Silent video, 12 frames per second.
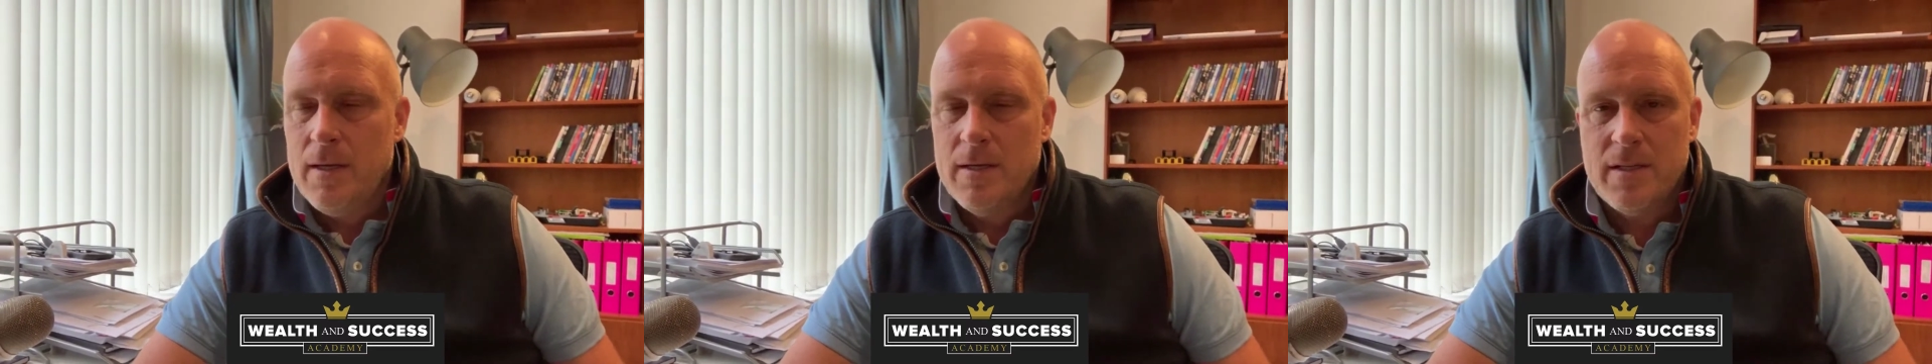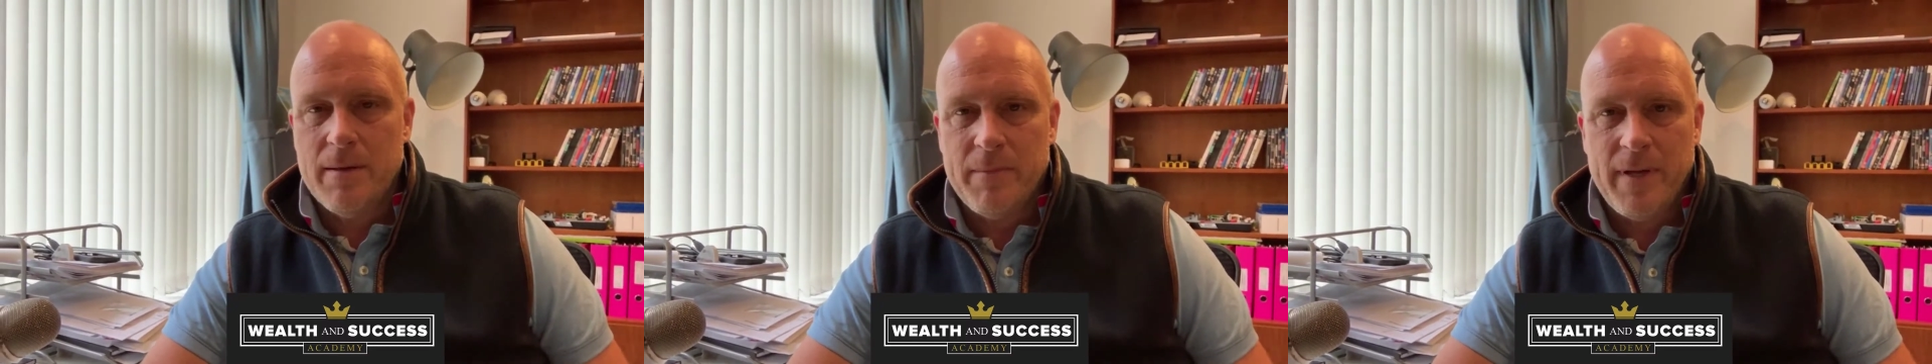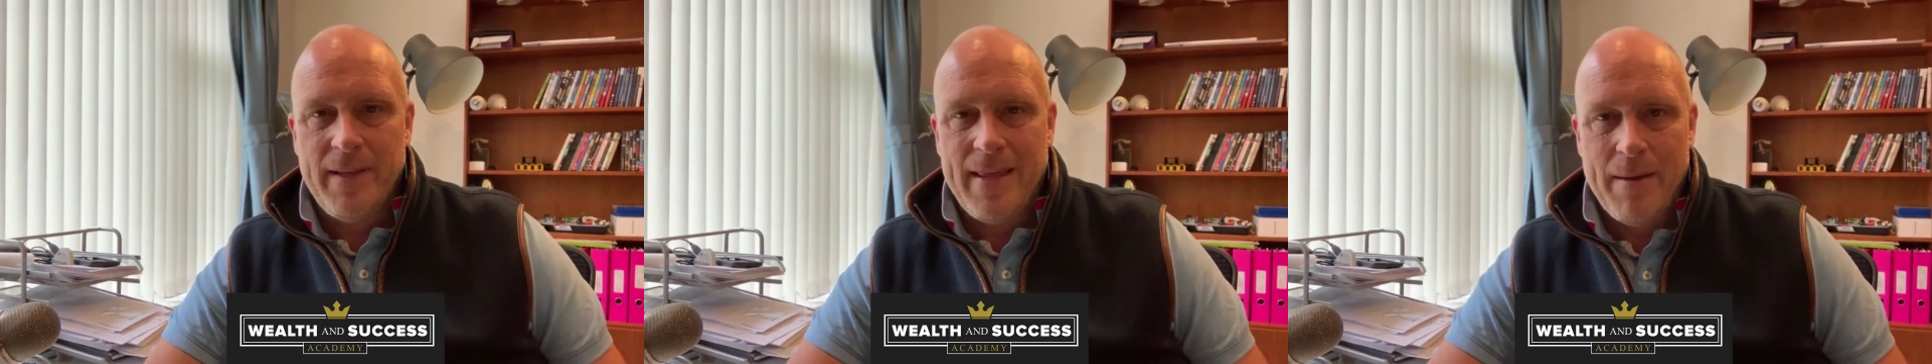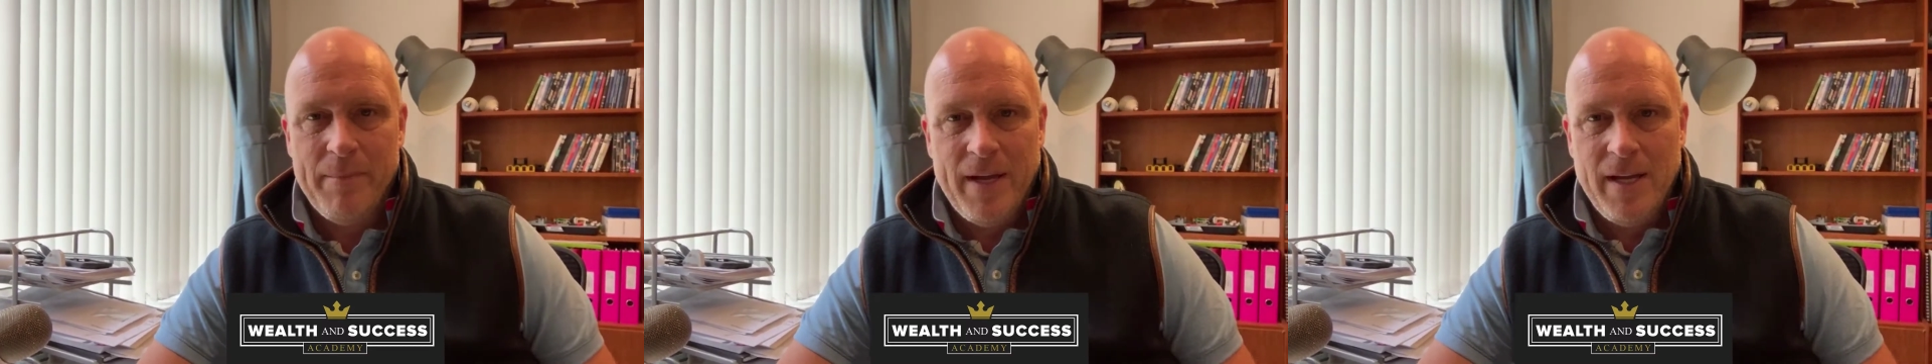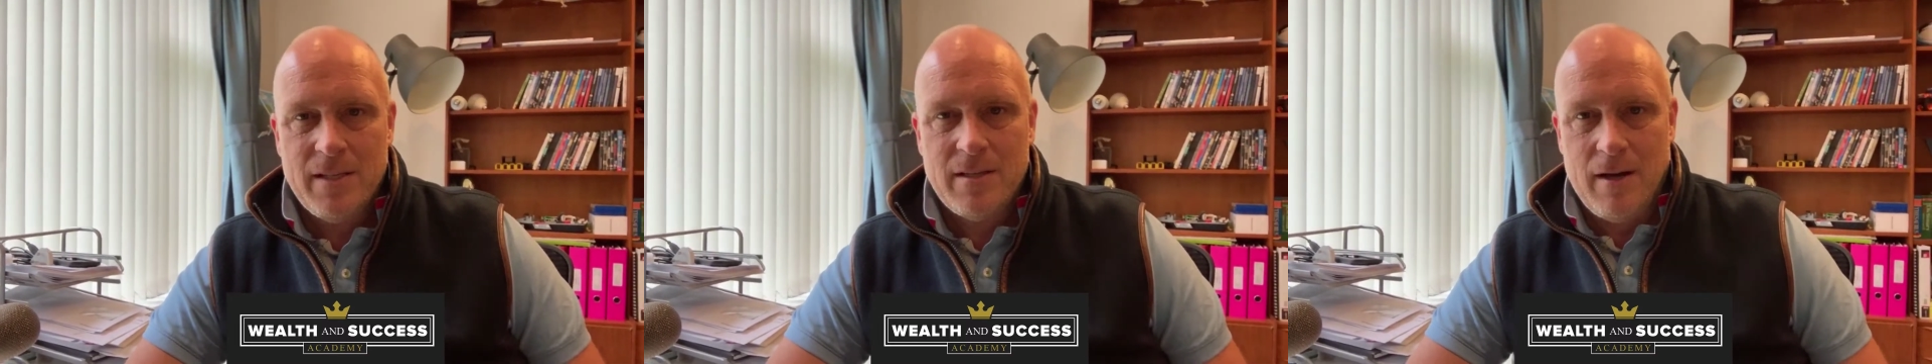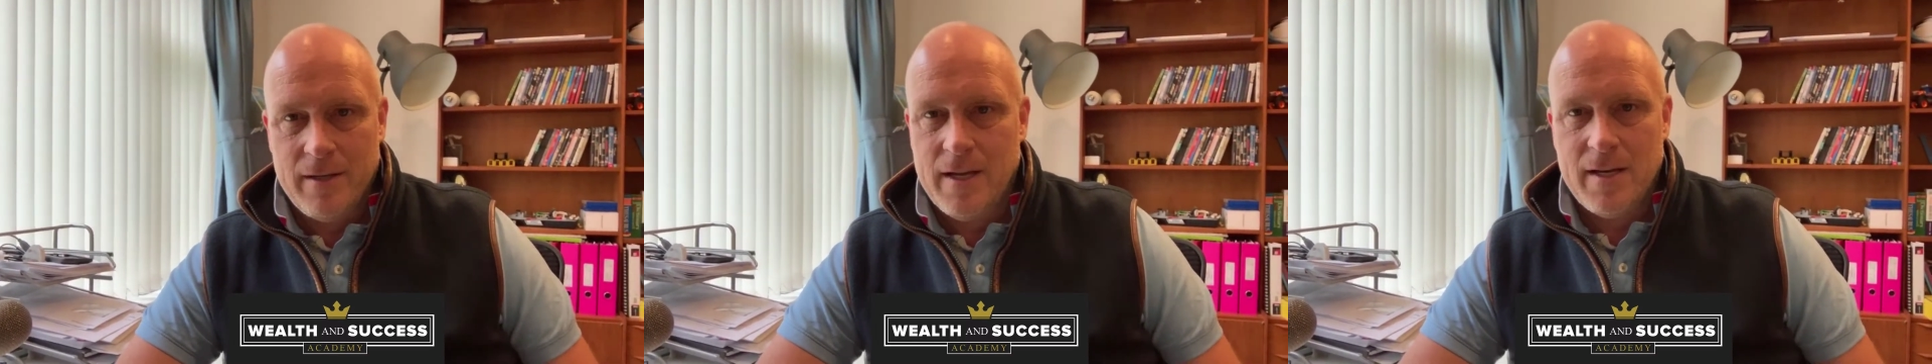Simply, that
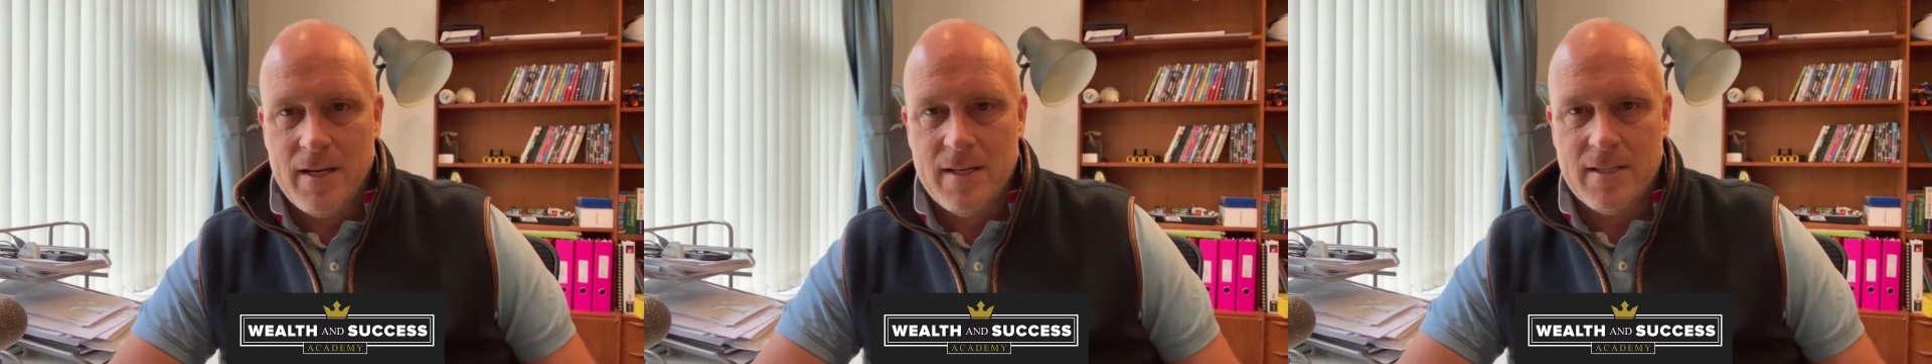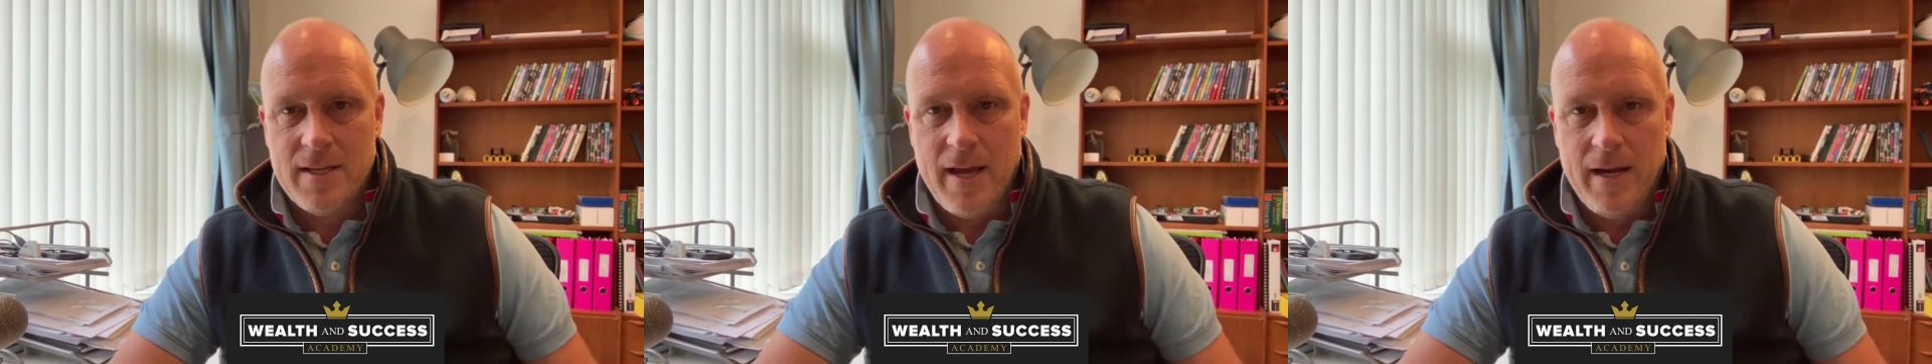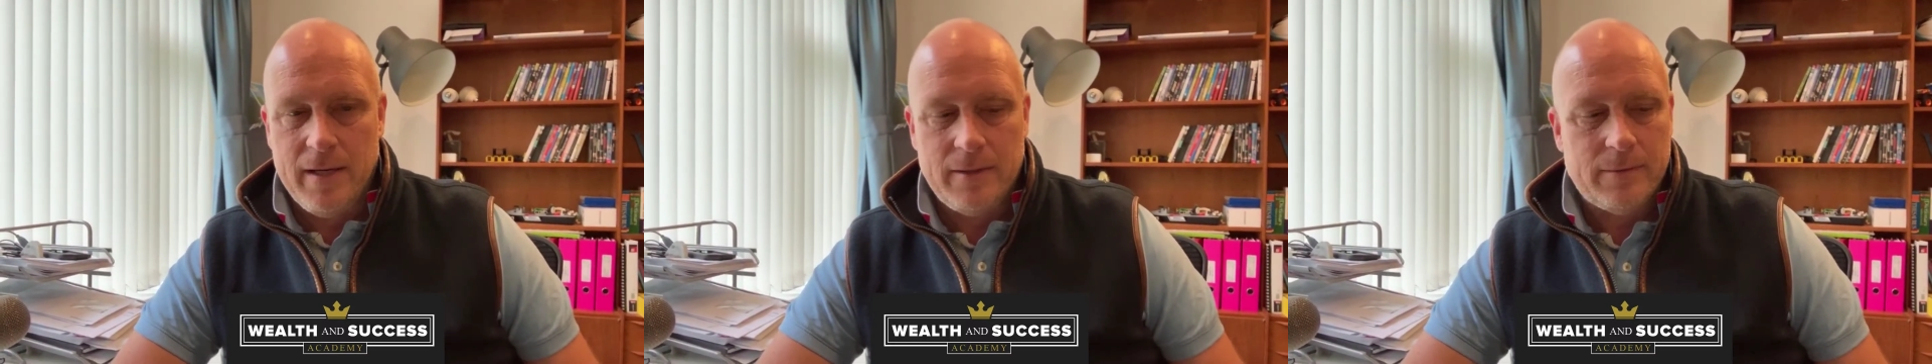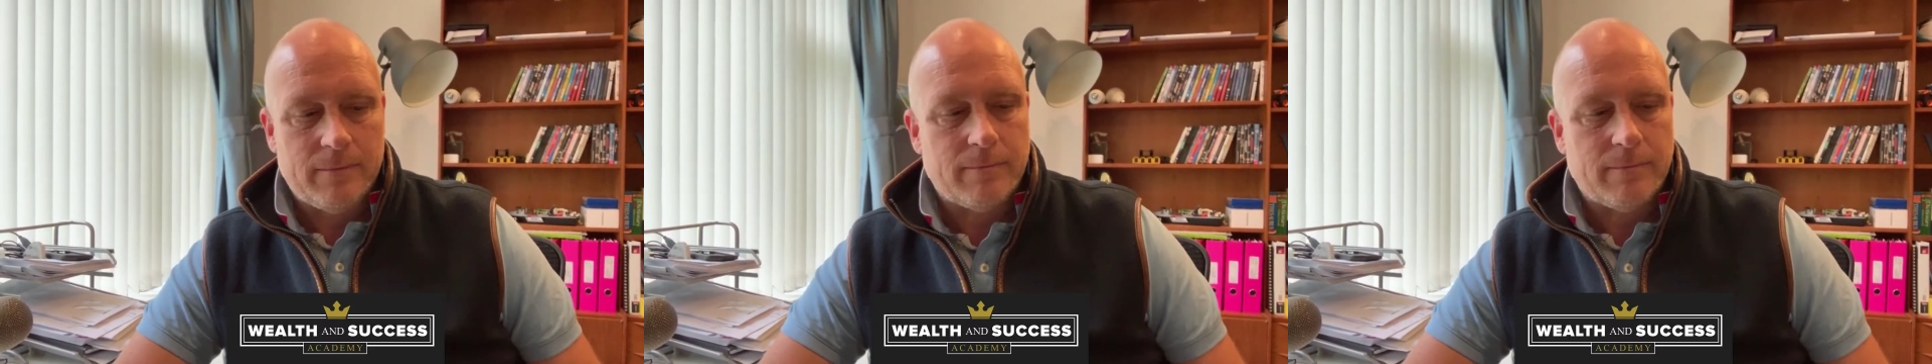means I don't understand.